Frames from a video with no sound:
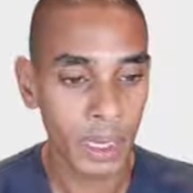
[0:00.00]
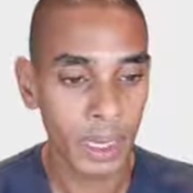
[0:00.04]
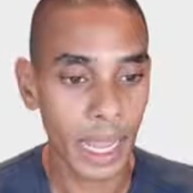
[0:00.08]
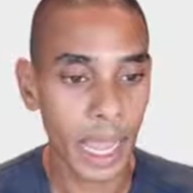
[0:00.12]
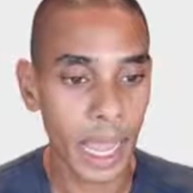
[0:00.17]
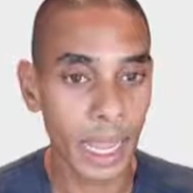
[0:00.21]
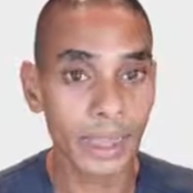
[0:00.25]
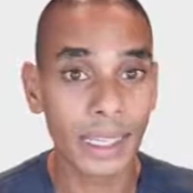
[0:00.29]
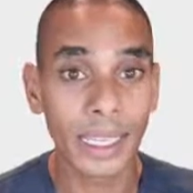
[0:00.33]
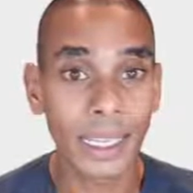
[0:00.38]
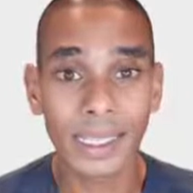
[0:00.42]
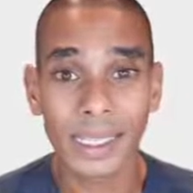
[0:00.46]

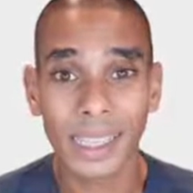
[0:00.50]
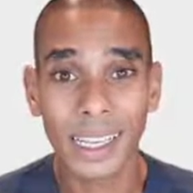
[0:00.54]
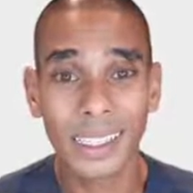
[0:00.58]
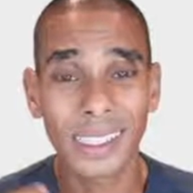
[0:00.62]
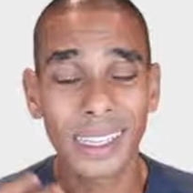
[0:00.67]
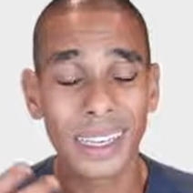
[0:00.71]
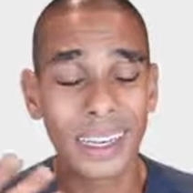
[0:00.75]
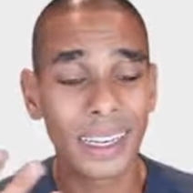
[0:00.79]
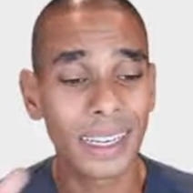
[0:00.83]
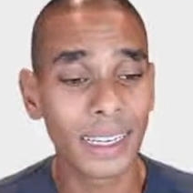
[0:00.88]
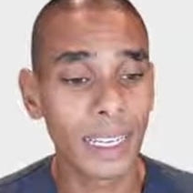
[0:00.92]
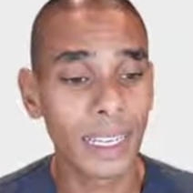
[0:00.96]
Now, this
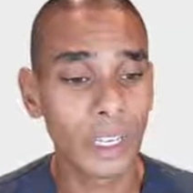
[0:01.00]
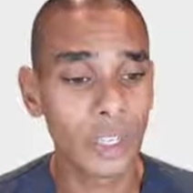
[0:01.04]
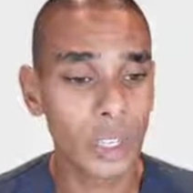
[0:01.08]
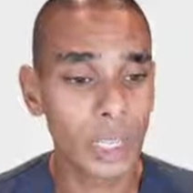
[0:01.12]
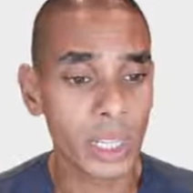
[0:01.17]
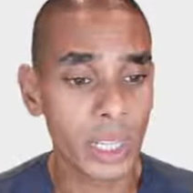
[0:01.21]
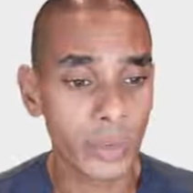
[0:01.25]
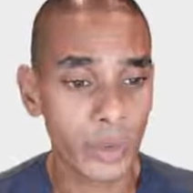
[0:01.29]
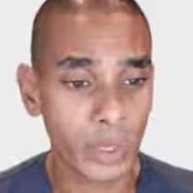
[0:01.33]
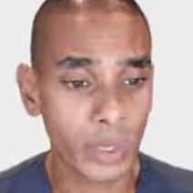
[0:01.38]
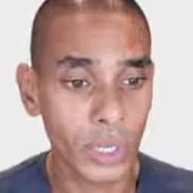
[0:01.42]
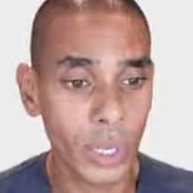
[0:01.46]
doesn't
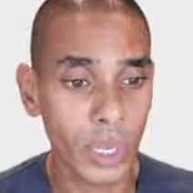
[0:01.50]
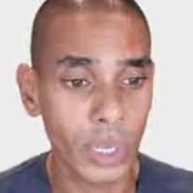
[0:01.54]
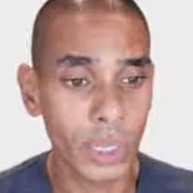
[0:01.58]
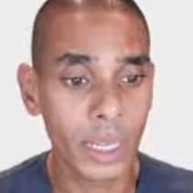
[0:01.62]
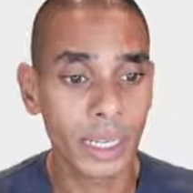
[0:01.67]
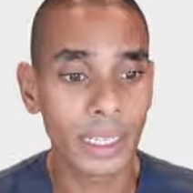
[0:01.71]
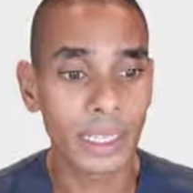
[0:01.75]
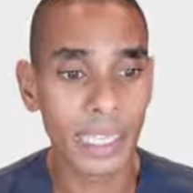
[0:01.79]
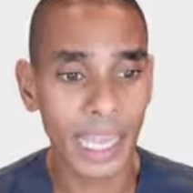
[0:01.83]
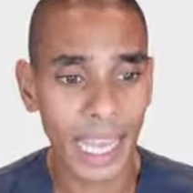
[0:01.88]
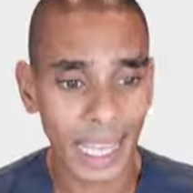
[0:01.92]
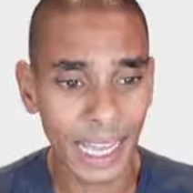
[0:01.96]
initially return
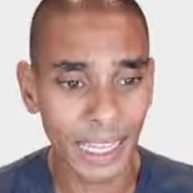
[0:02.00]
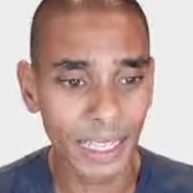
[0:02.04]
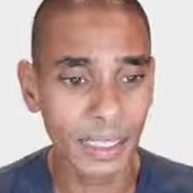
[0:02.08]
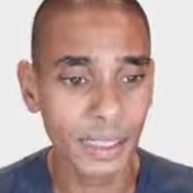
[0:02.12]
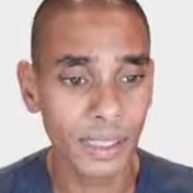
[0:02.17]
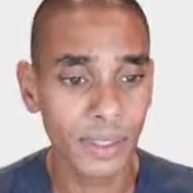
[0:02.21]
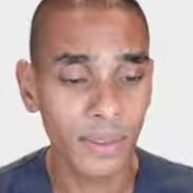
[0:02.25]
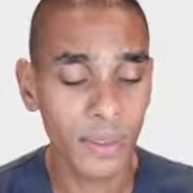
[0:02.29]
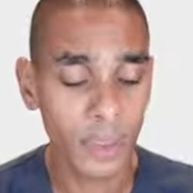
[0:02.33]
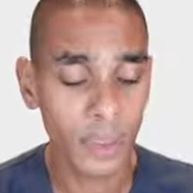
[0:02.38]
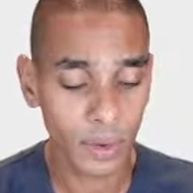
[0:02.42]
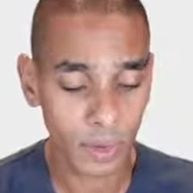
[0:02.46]
the
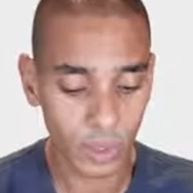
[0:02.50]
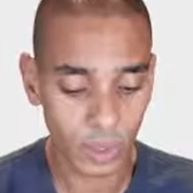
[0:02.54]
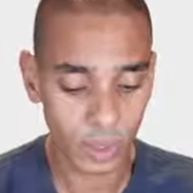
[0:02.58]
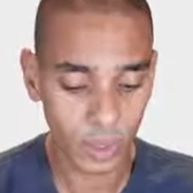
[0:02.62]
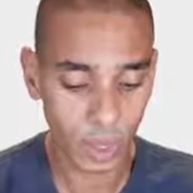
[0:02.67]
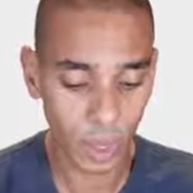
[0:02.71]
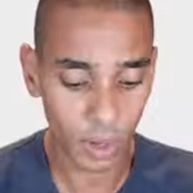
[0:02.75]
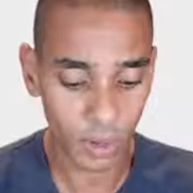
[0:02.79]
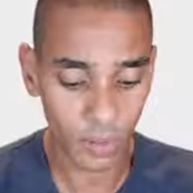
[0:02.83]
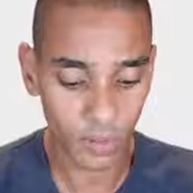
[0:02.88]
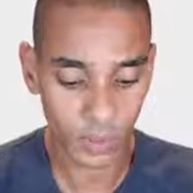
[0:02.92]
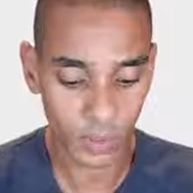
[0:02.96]
text for the
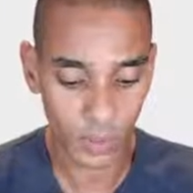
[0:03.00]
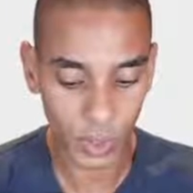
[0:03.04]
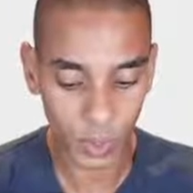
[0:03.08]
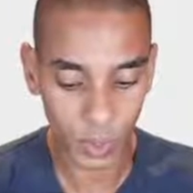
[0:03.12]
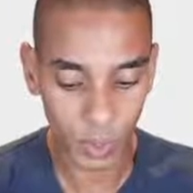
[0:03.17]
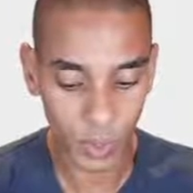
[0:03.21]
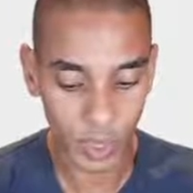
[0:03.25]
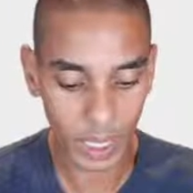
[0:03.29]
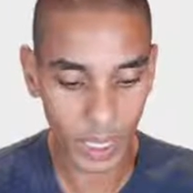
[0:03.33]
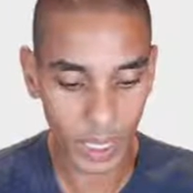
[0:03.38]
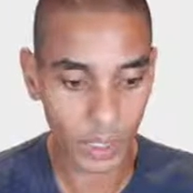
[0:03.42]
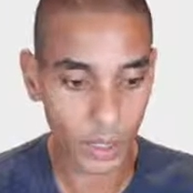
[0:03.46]
result, so
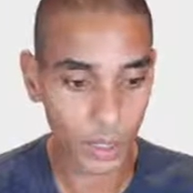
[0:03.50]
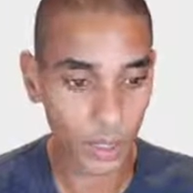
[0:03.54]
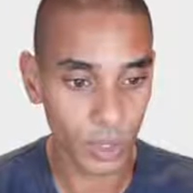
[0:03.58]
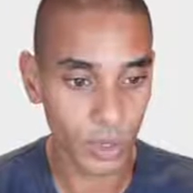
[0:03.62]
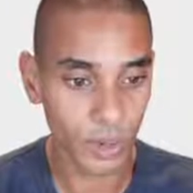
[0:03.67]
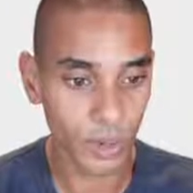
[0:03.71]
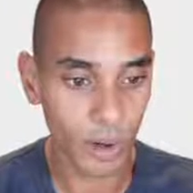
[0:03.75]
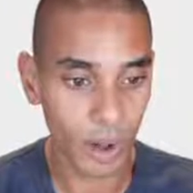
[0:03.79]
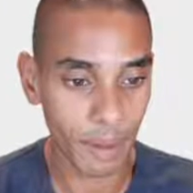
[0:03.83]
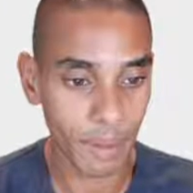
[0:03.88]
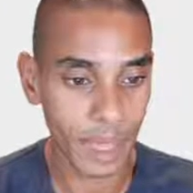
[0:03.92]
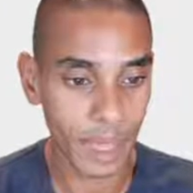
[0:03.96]
what we can do
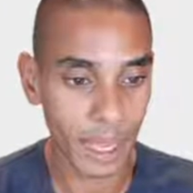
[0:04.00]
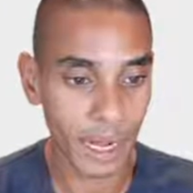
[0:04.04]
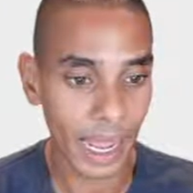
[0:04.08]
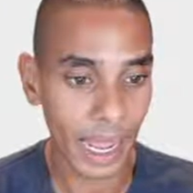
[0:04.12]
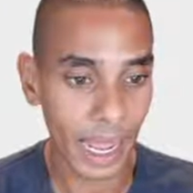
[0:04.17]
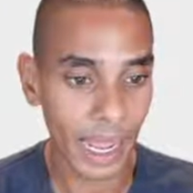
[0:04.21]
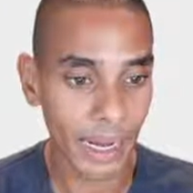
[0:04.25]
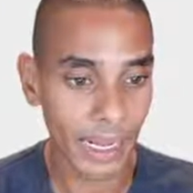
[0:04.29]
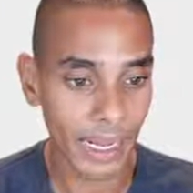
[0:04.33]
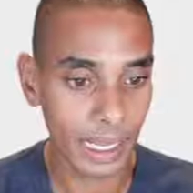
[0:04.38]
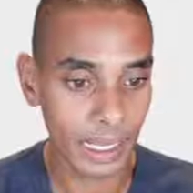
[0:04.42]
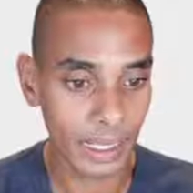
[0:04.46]
to grab that
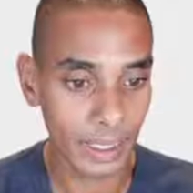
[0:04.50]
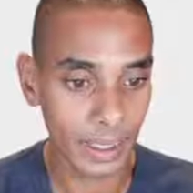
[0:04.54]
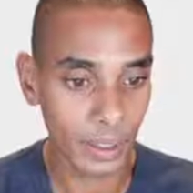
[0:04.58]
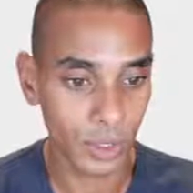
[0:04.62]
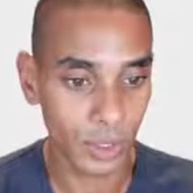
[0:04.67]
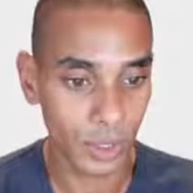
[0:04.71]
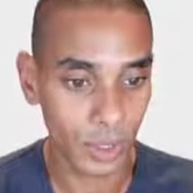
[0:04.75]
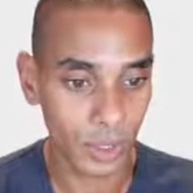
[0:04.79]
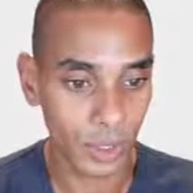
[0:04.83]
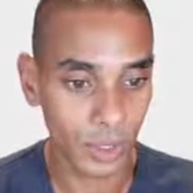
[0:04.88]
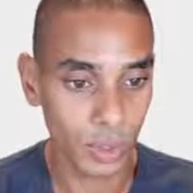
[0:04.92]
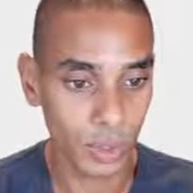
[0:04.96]
out is
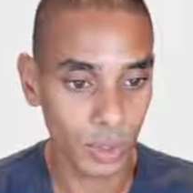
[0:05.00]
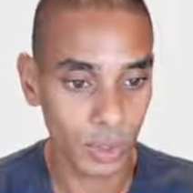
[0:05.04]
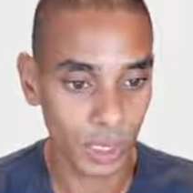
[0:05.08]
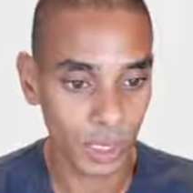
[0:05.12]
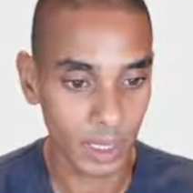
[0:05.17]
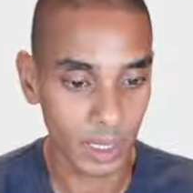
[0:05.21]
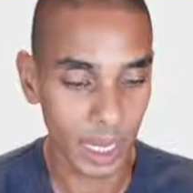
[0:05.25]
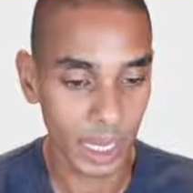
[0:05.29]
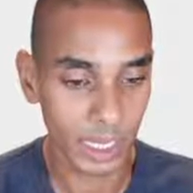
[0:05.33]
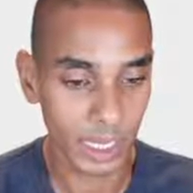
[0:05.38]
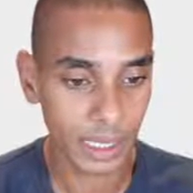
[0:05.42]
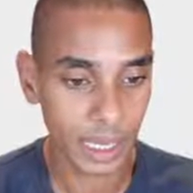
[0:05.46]
just use
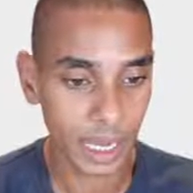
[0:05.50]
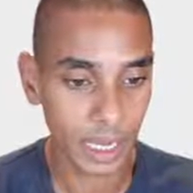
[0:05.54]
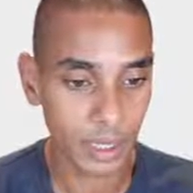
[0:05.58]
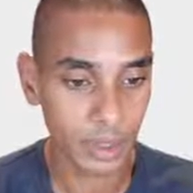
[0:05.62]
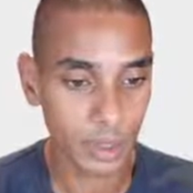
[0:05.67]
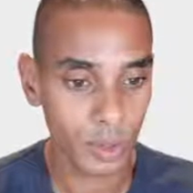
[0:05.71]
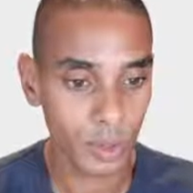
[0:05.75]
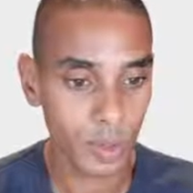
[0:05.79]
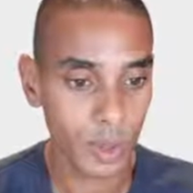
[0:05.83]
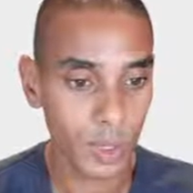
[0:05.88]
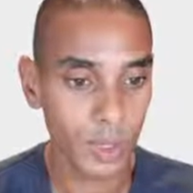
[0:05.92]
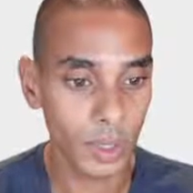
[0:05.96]
the text
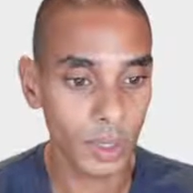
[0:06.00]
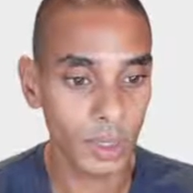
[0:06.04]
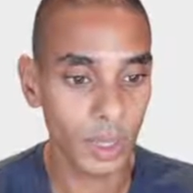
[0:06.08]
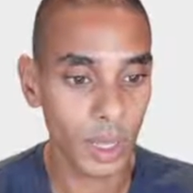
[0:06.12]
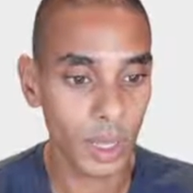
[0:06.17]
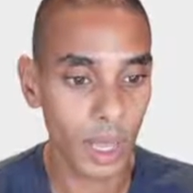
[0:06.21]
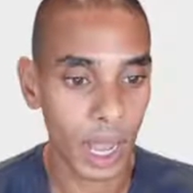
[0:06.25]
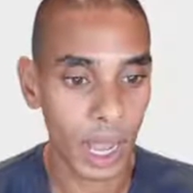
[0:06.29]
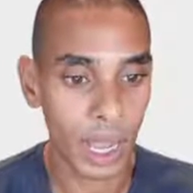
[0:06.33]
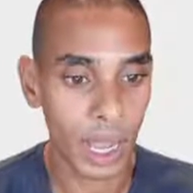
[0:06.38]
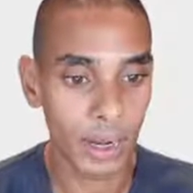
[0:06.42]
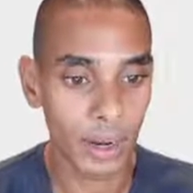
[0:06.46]
attribute,
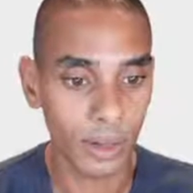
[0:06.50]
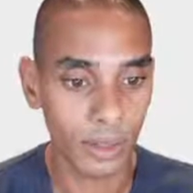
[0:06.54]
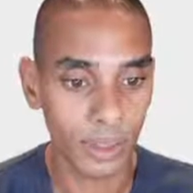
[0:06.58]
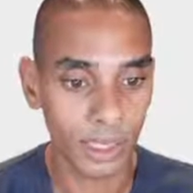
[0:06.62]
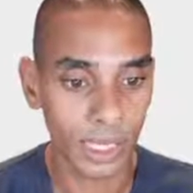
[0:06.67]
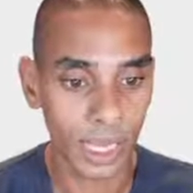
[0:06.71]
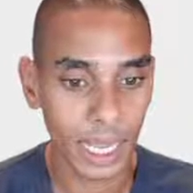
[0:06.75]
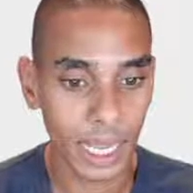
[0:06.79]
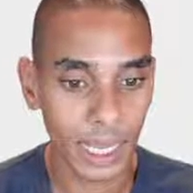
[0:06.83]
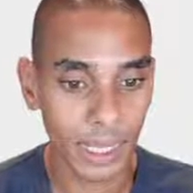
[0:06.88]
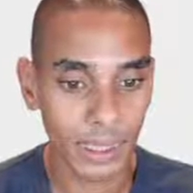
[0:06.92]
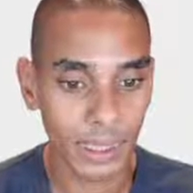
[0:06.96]
so
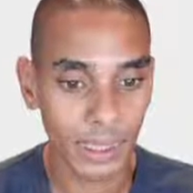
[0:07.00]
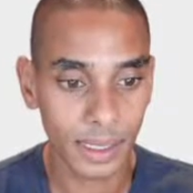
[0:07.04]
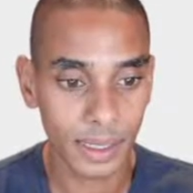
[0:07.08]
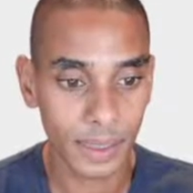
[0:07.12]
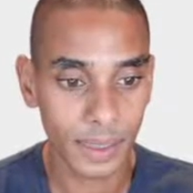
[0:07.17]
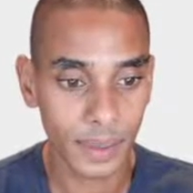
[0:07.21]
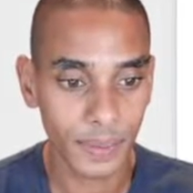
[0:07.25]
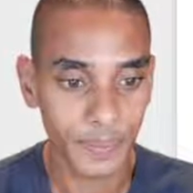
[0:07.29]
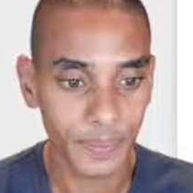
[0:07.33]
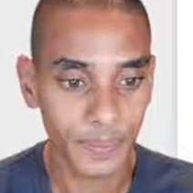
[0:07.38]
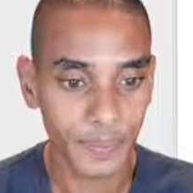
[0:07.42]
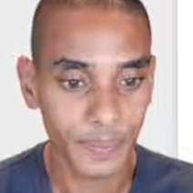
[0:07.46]

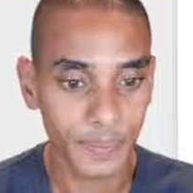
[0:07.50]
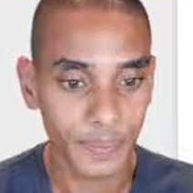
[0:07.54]
r.text,